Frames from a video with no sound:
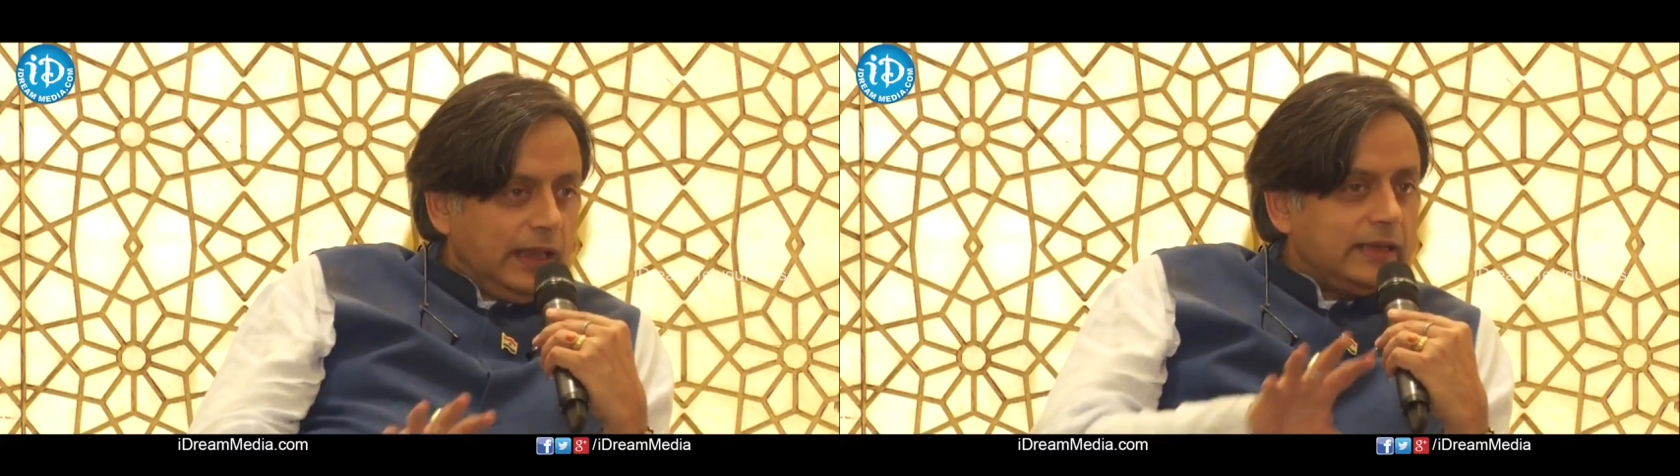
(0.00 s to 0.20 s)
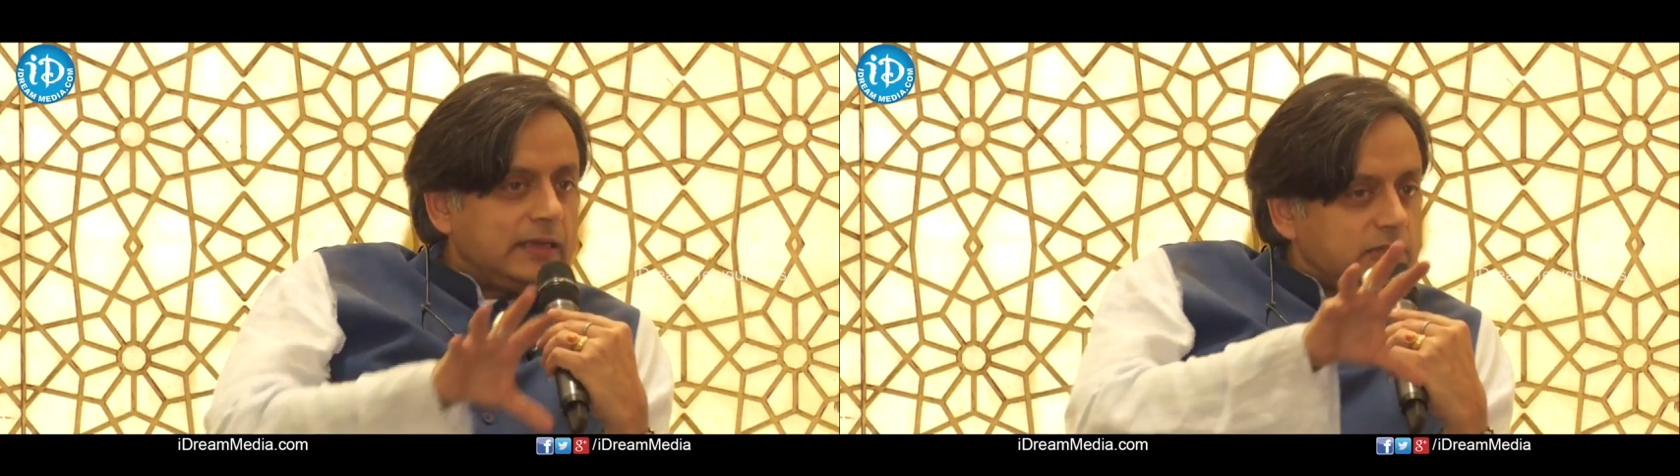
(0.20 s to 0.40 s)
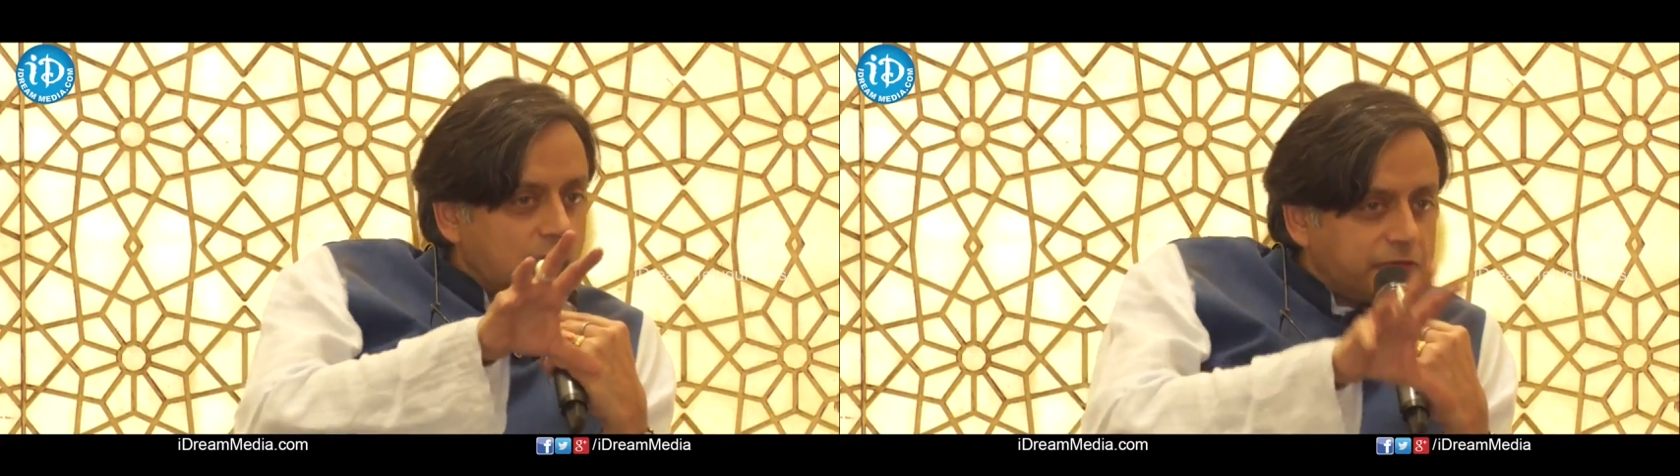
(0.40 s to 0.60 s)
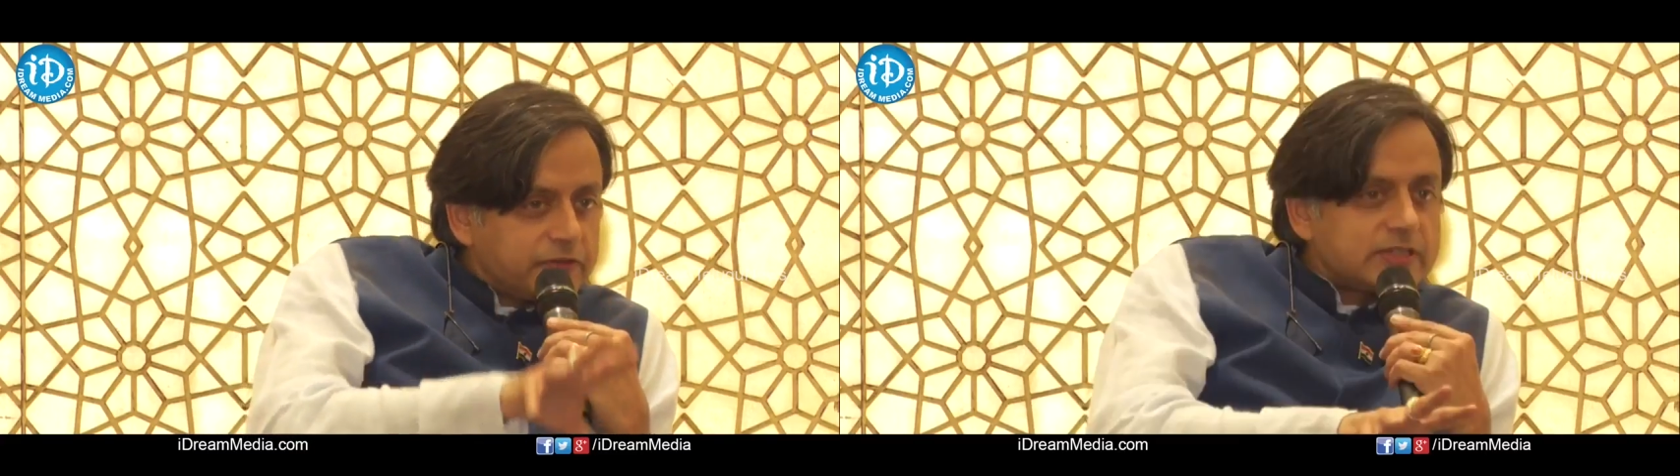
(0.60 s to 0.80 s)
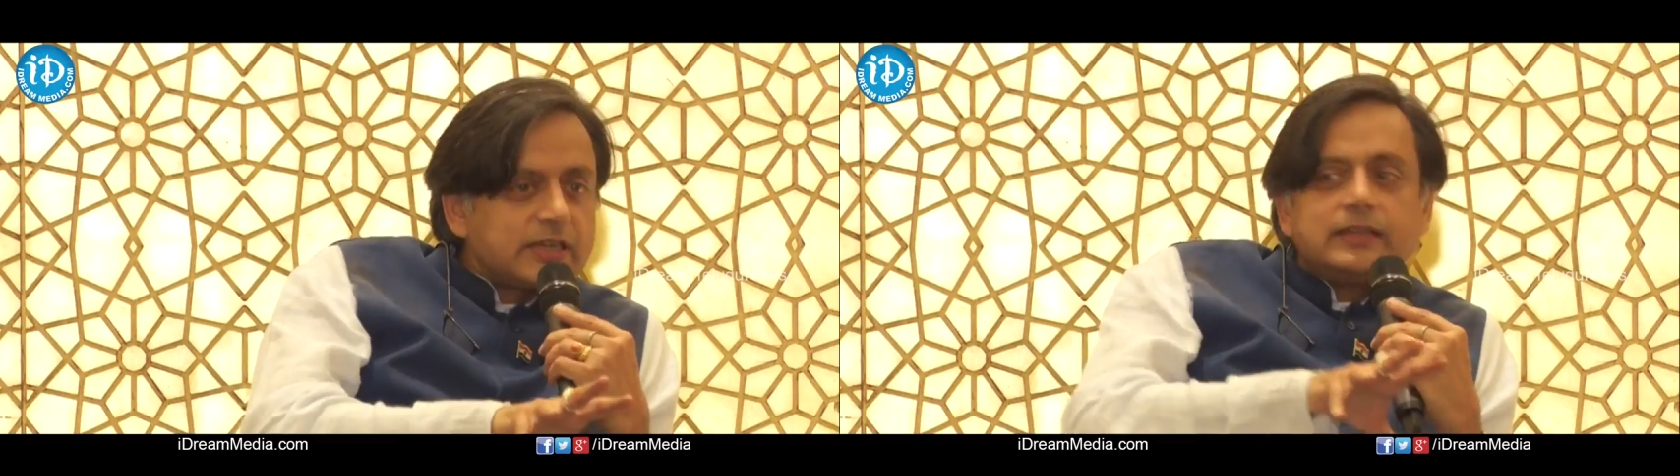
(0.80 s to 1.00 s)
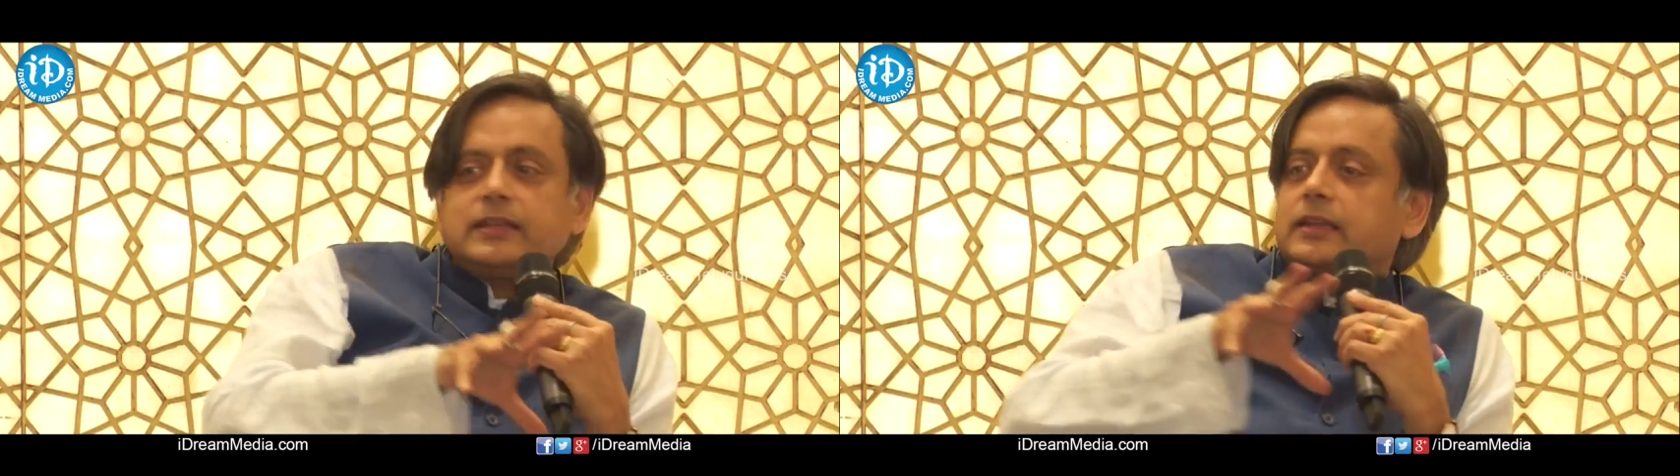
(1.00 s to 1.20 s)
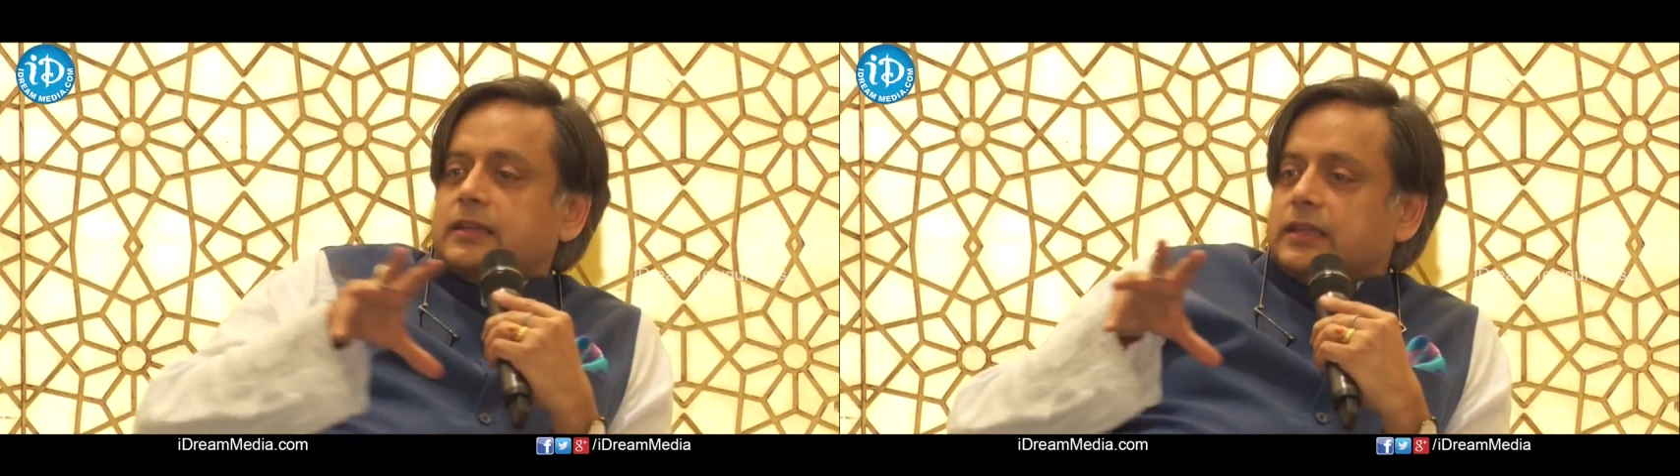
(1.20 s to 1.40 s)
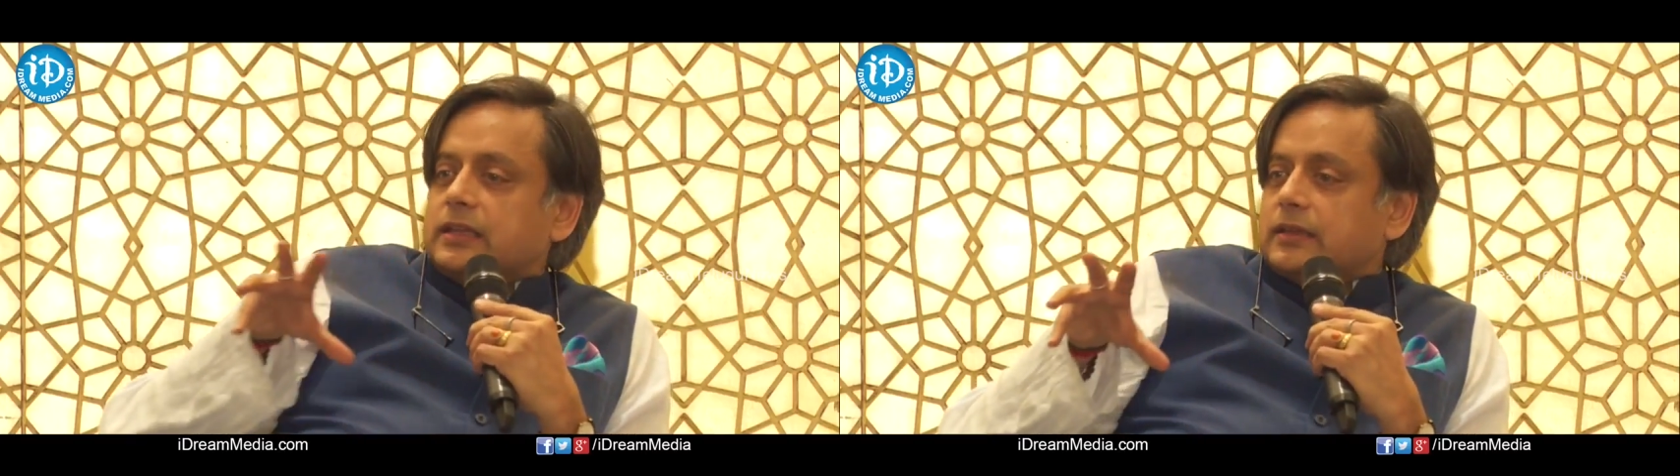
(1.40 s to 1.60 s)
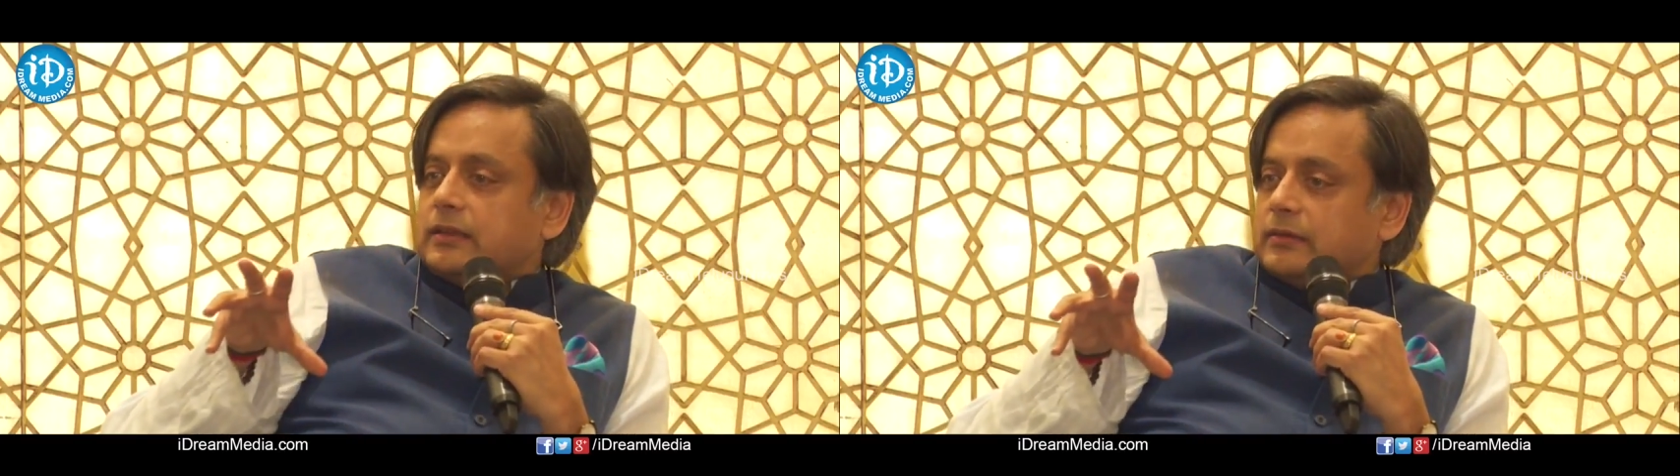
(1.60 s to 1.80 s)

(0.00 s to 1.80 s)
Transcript: And it's often said that the